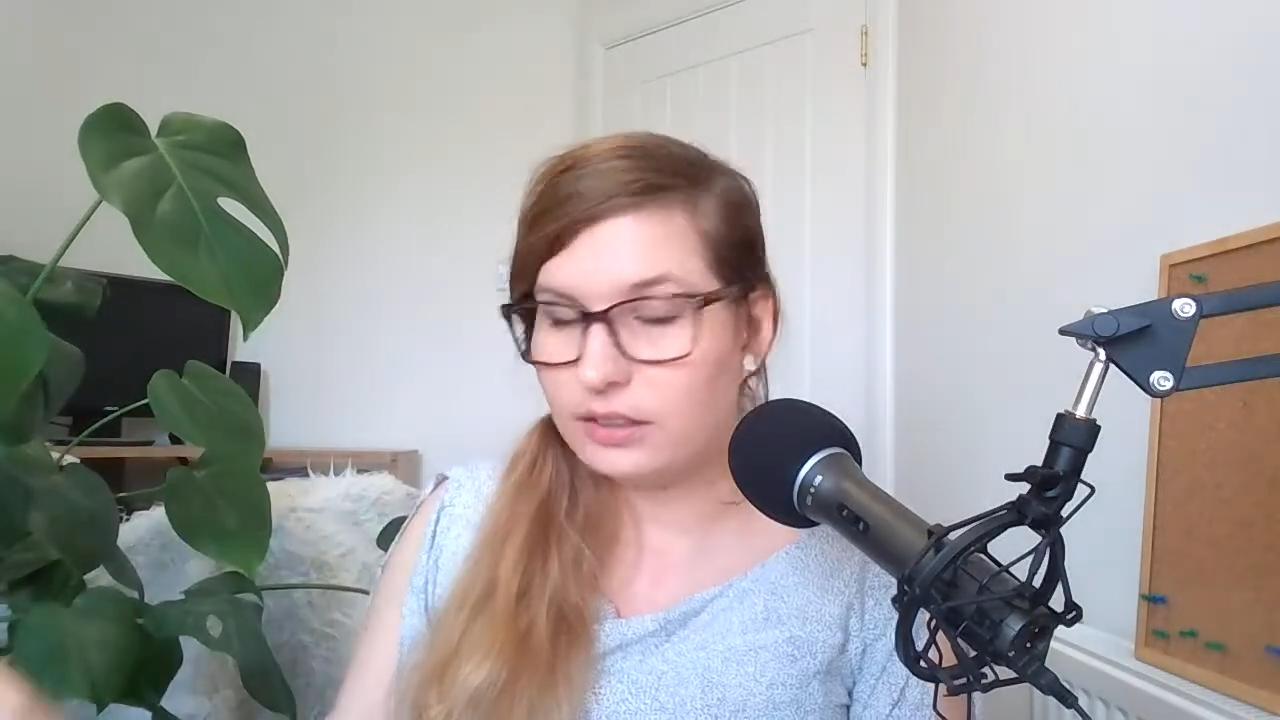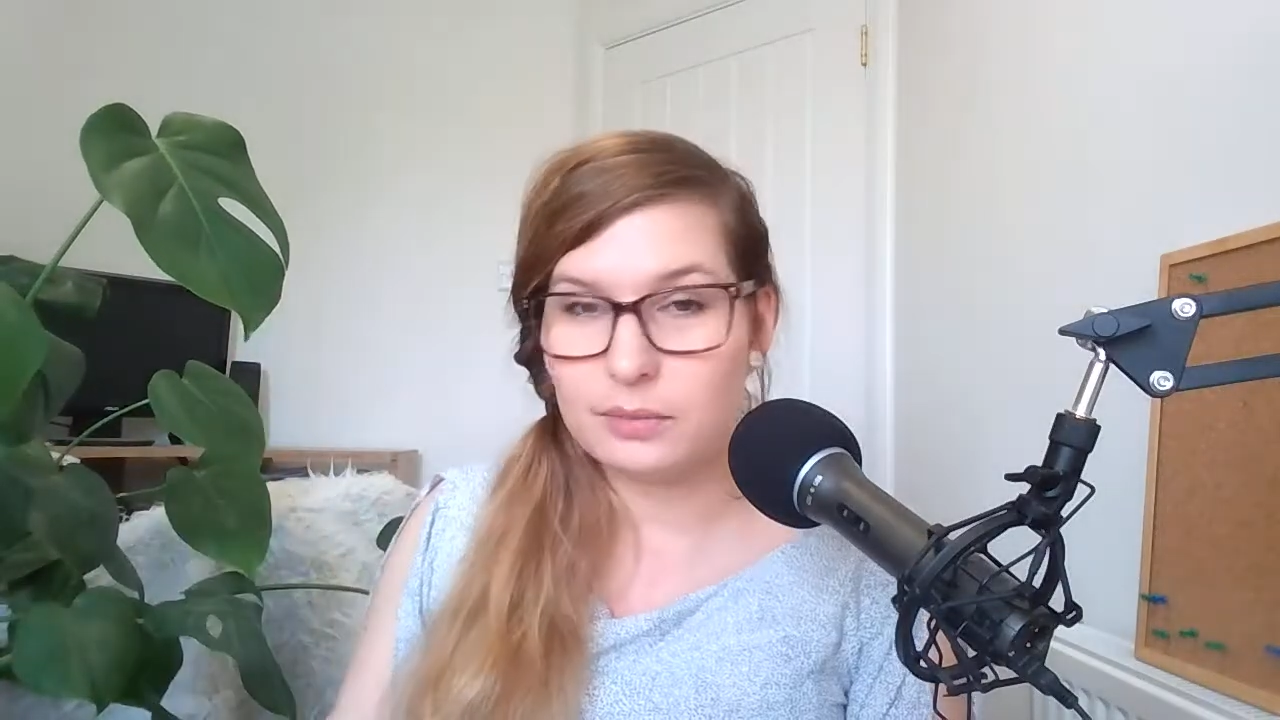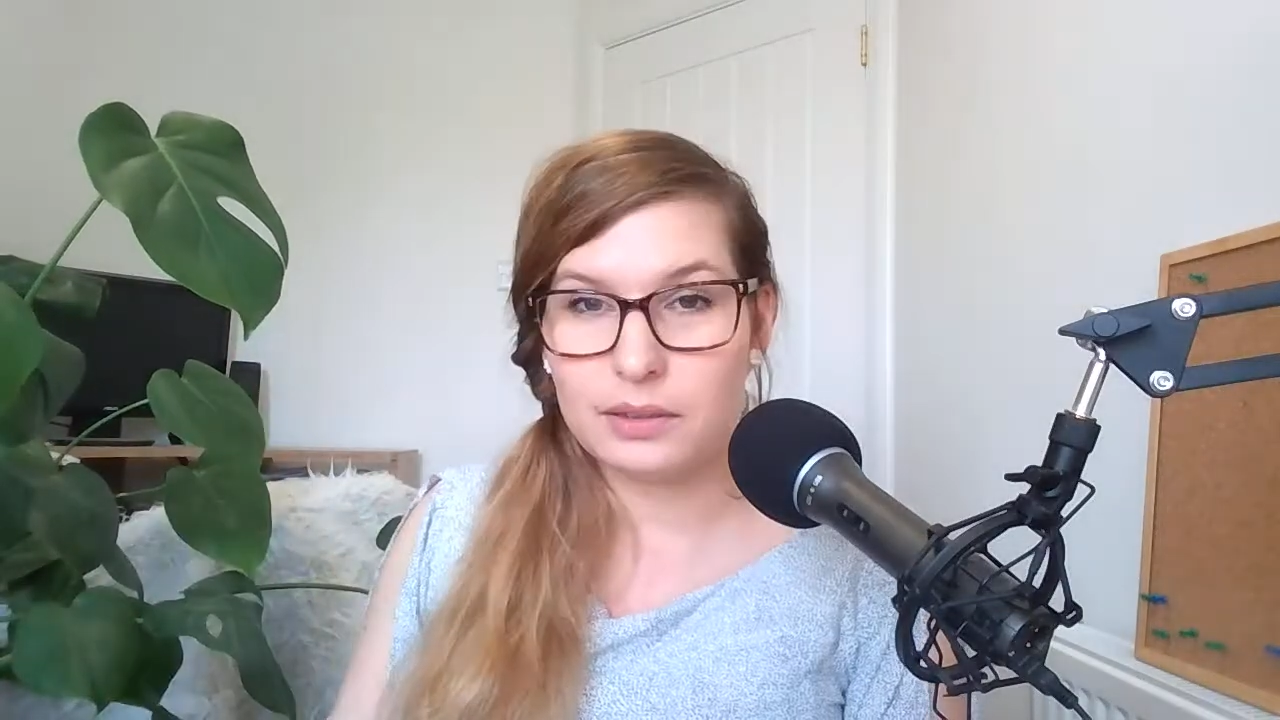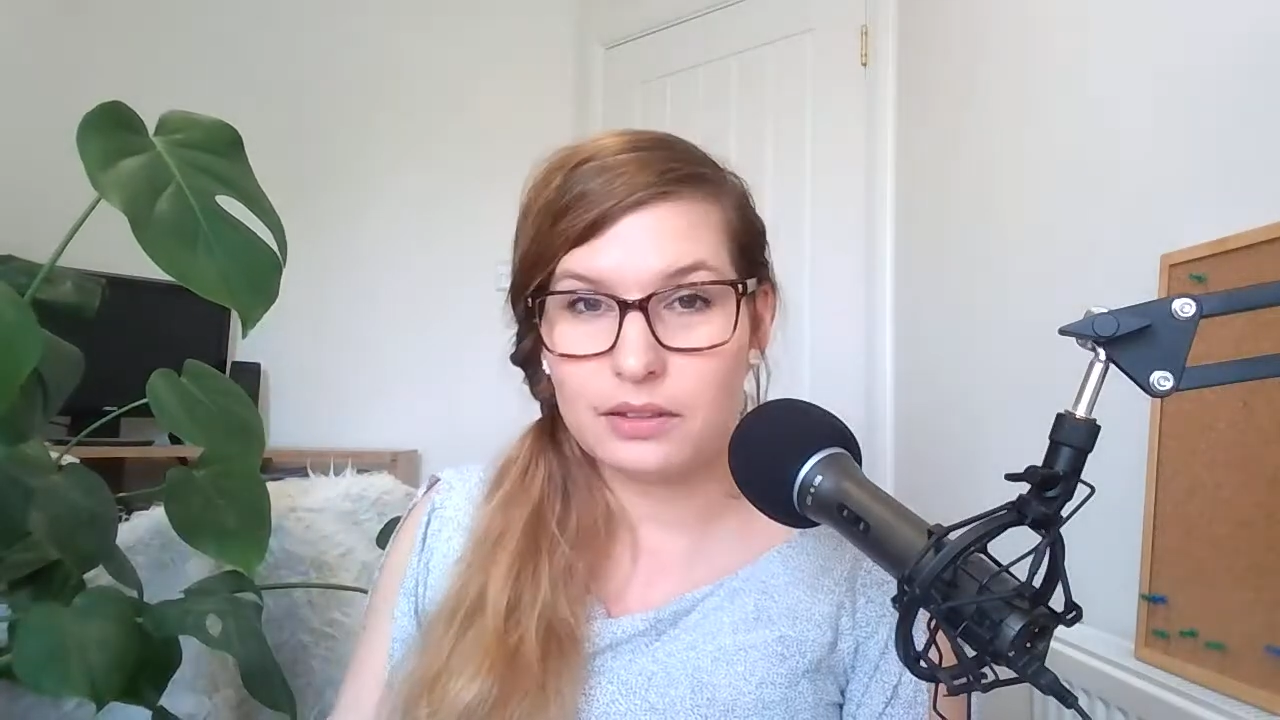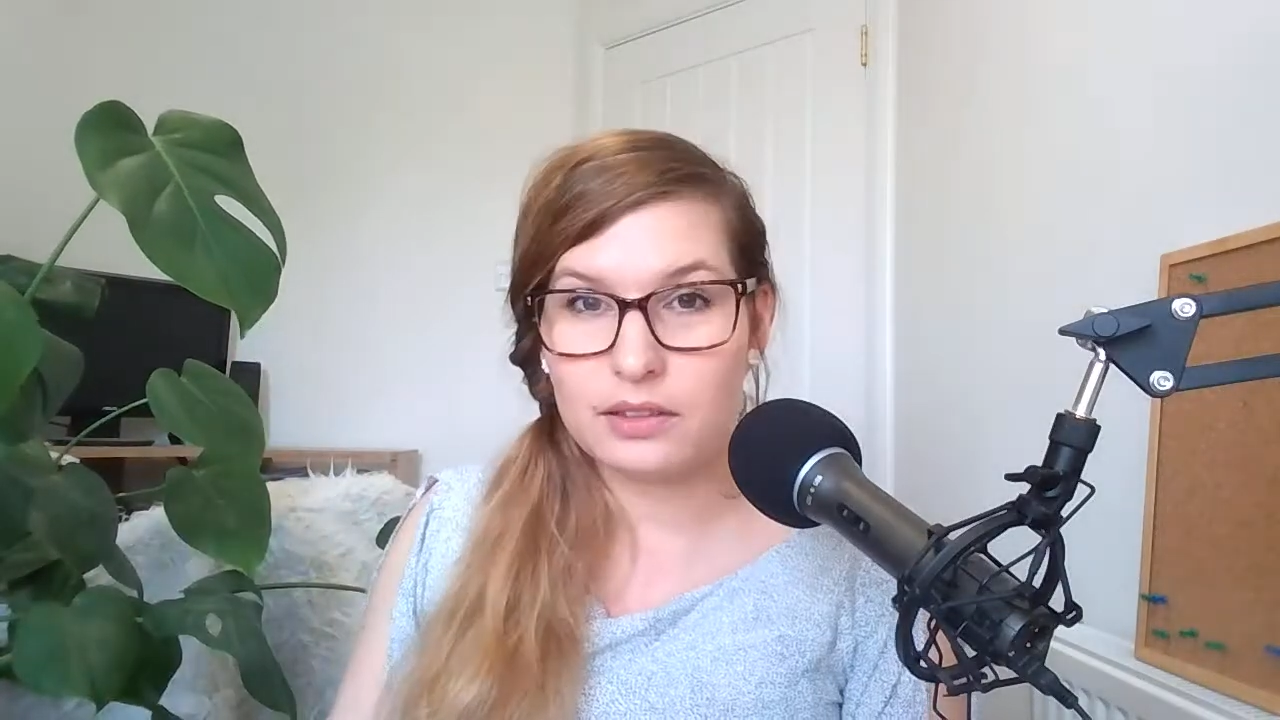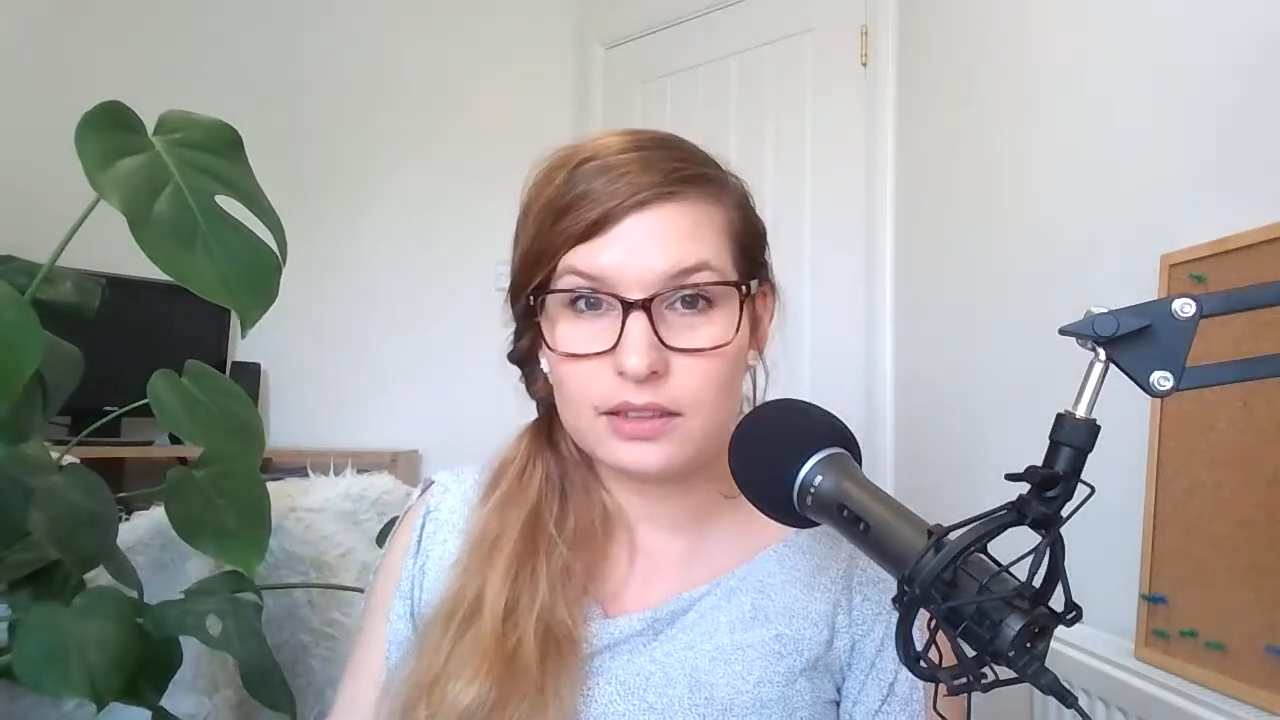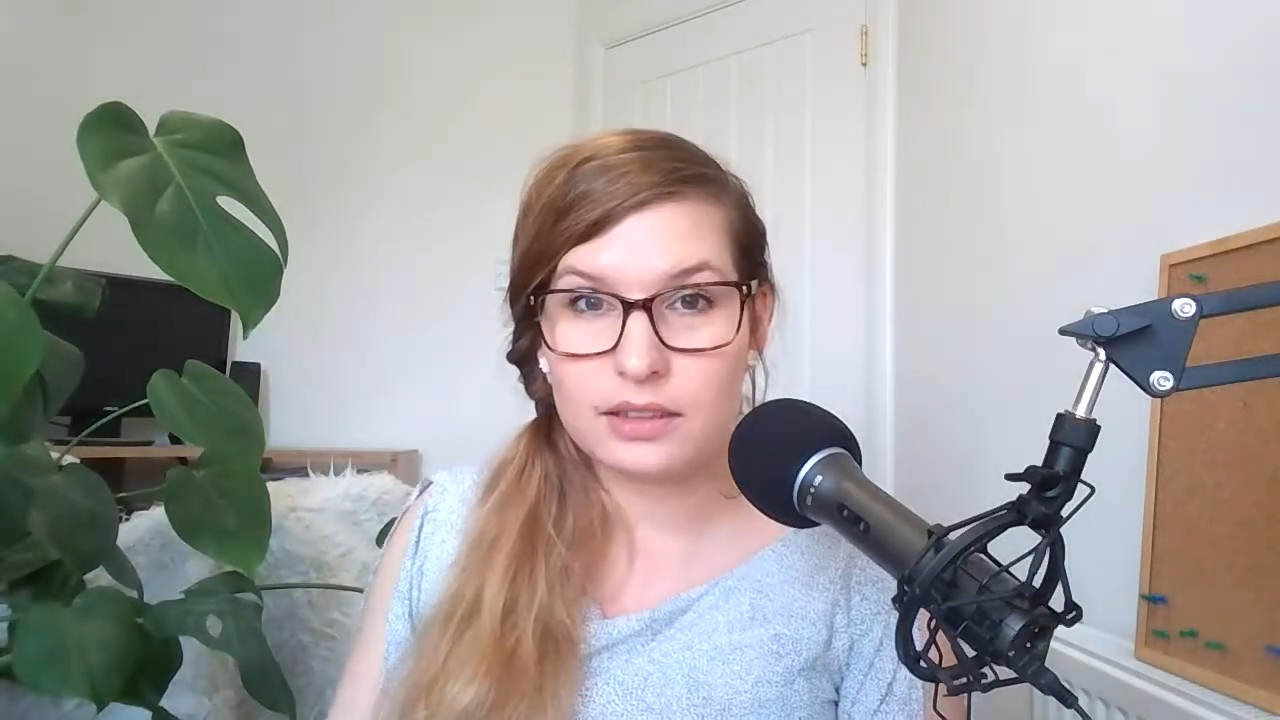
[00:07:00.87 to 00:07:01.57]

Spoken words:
to be honest.